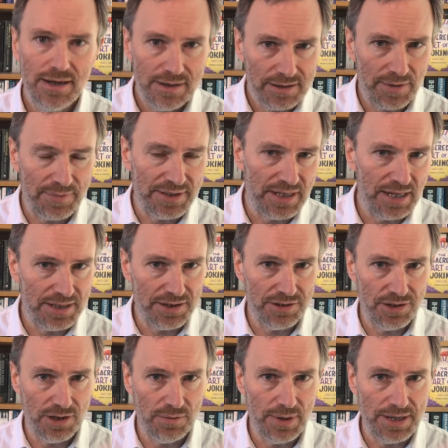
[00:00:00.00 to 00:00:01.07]
something to listen
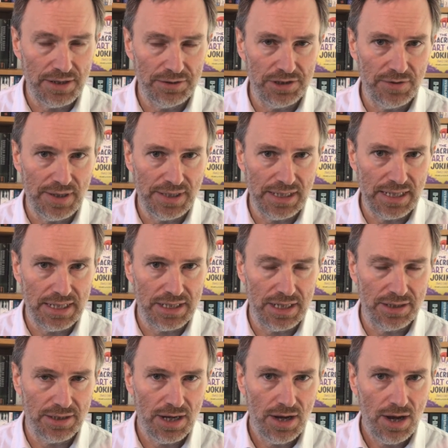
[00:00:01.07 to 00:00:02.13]
to when you're doing the
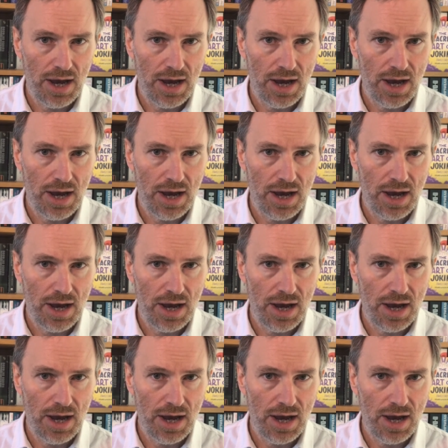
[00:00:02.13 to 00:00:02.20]
dishes